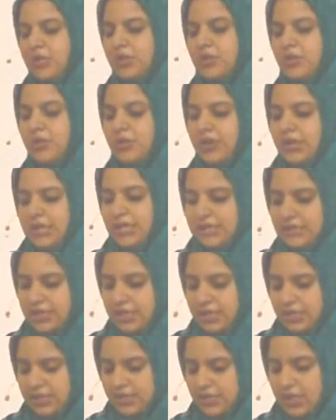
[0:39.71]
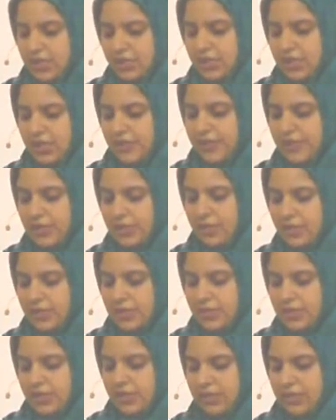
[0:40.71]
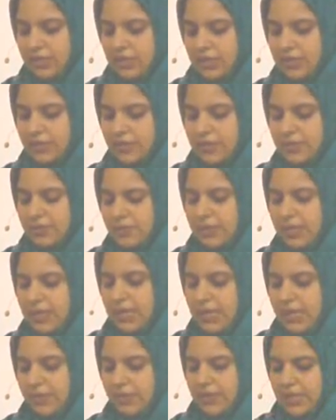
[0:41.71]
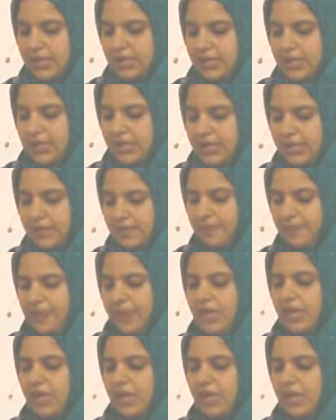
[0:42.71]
So it, it, it starts off and goes, Bismillah ar-Rahman ar-Rahim,